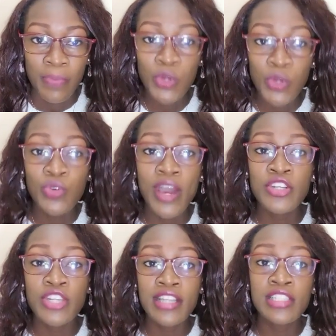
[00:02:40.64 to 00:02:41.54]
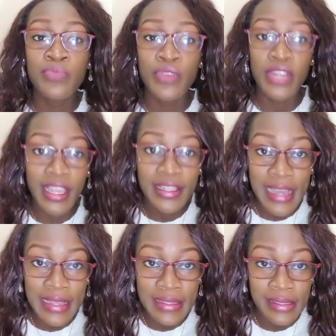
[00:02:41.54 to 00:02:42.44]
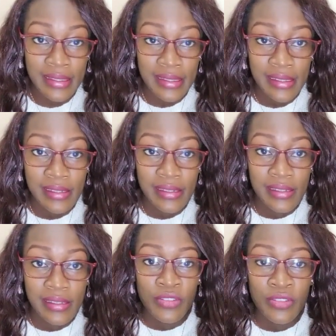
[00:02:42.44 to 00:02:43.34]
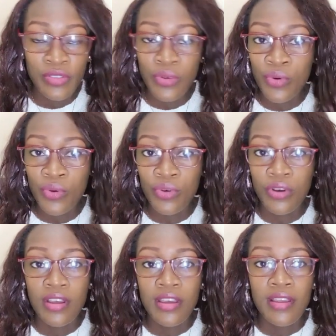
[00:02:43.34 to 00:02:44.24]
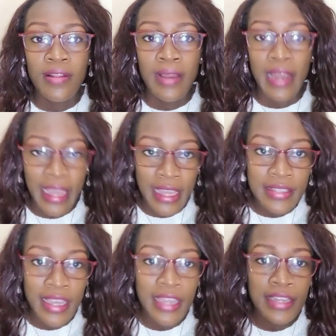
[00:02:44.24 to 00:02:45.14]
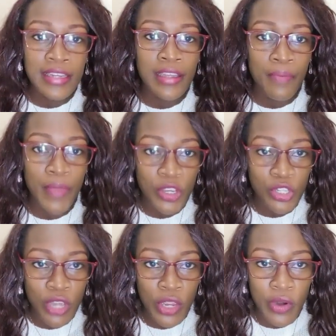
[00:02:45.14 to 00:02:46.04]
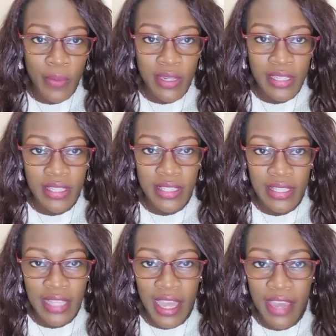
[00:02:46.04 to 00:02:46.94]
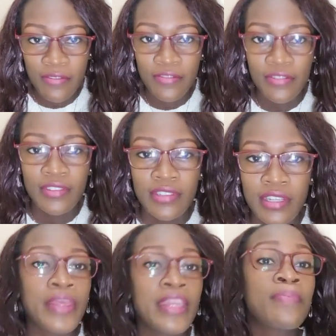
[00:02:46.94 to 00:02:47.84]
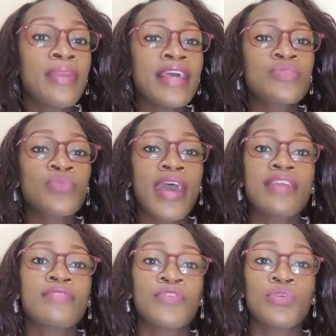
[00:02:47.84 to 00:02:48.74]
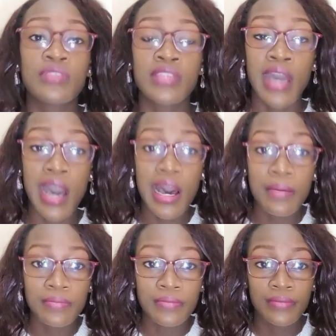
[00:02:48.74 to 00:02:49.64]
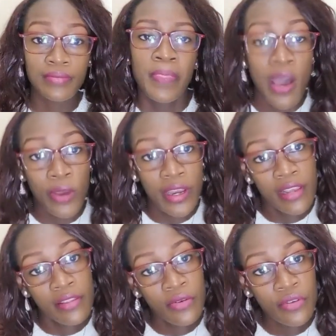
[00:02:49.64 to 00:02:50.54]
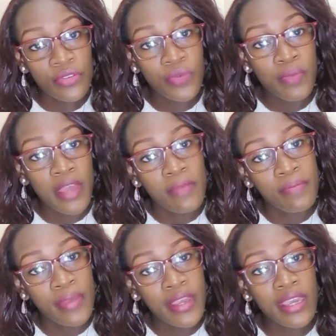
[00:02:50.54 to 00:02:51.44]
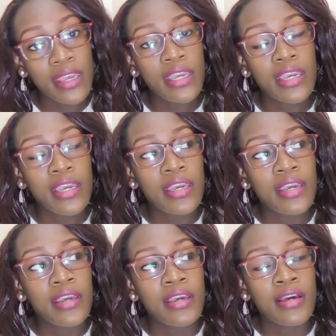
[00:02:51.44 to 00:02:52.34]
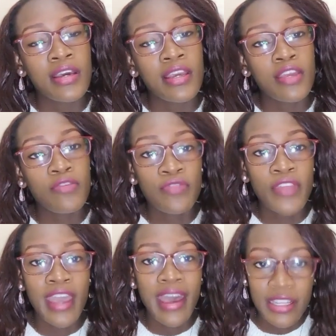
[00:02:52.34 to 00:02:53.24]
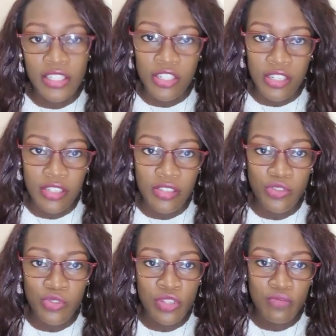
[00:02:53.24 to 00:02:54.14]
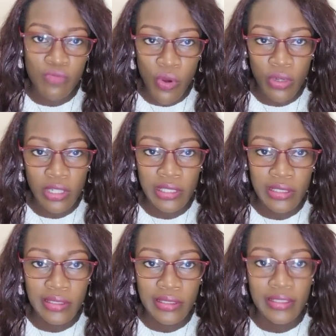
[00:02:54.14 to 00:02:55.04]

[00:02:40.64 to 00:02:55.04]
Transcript: not to attract predators. So, like I said, make sure your rabbit is safe in a place where it feels calm. Now, another reason may be if the hutch is too small,